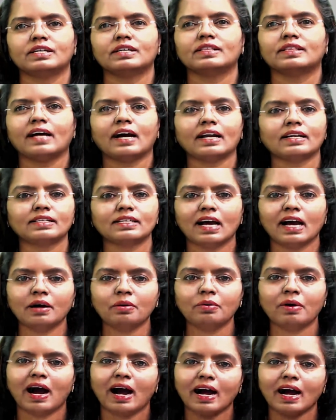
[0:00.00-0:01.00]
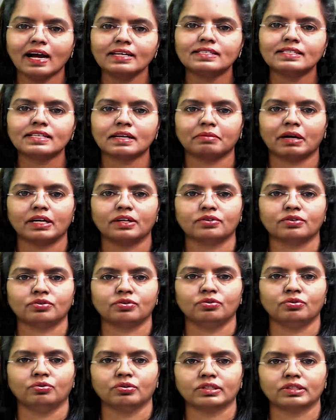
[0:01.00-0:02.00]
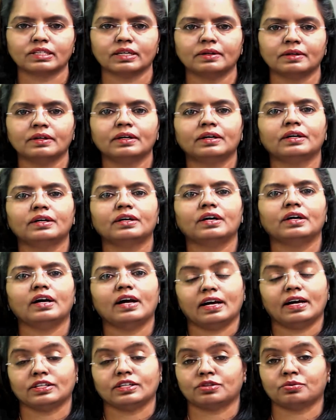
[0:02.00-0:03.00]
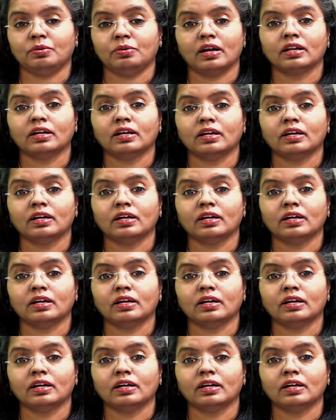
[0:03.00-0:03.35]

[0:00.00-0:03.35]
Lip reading: That's how I set my rules as well.